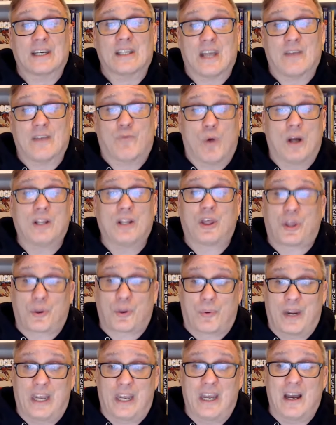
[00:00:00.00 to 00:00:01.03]
They've won
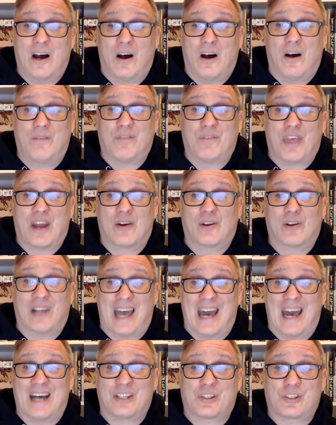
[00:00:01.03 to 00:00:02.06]
3 of their
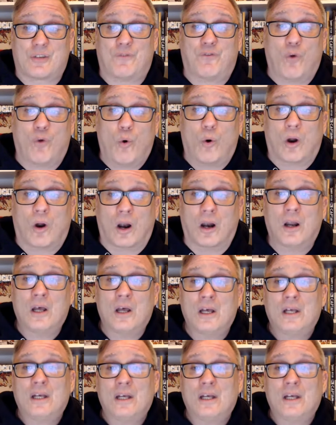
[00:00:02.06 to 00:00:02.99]
last 4.